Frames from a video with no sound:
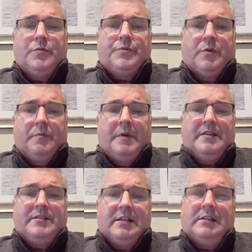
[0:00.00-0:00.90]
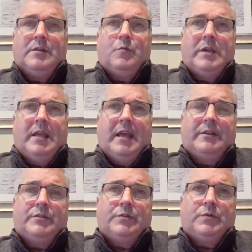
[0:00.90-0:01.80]
so basically, we
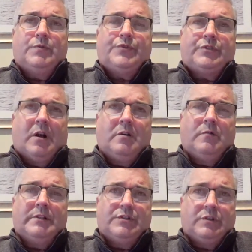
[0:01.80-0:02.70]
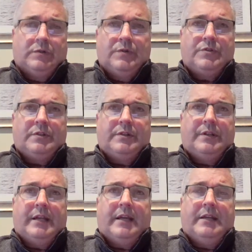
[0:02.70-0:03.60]
had to start with a solution
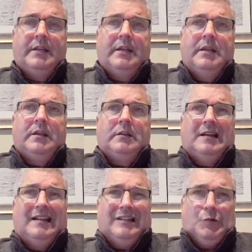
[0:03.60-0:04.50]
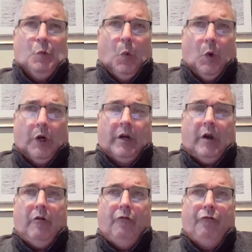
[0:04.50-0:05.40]
that could
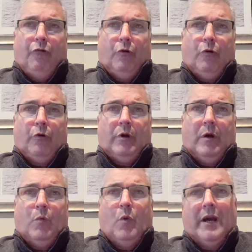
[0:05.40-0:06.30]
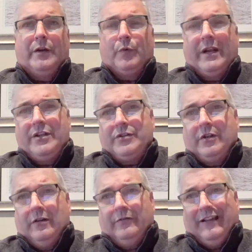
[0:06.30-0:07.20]
work for a wide
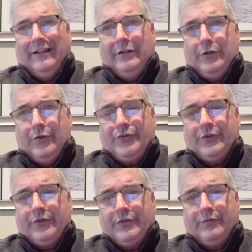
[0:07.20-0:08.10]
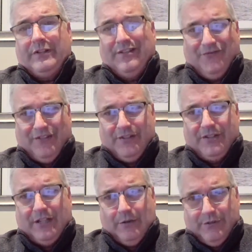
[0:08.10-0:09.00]
range of end users with different
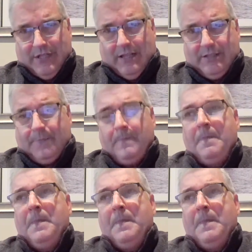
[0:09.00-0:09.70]
skill sets.